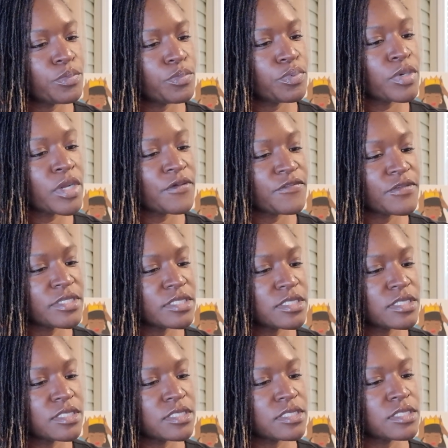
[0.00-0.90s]

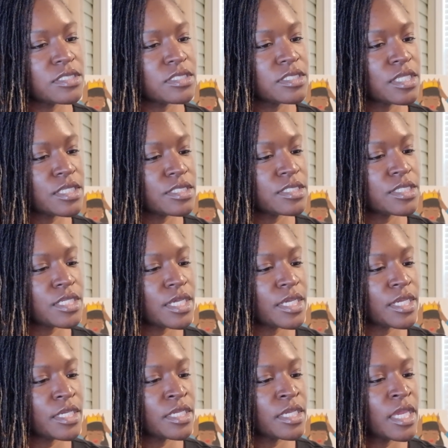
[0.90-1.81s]
preface just
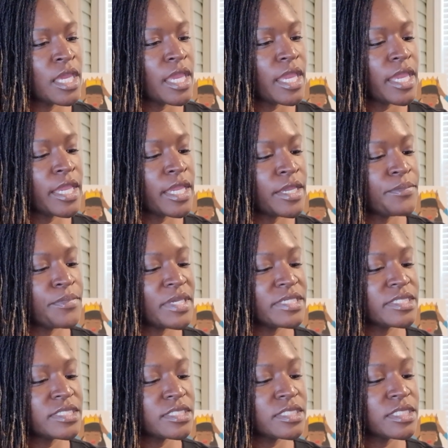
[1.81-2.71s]
today, and
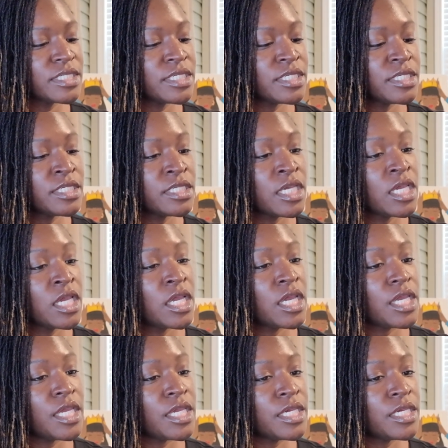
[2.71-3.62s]
basically
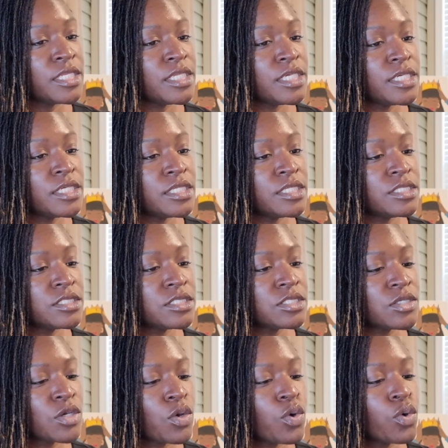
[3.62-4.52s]
it
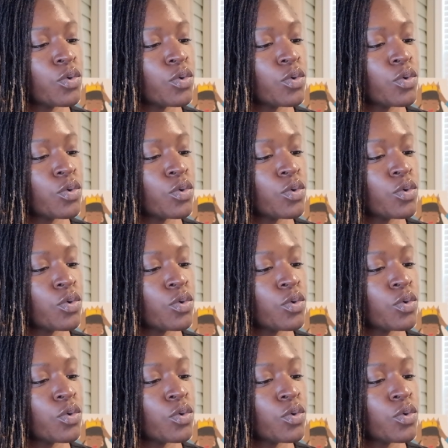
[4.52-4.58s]
is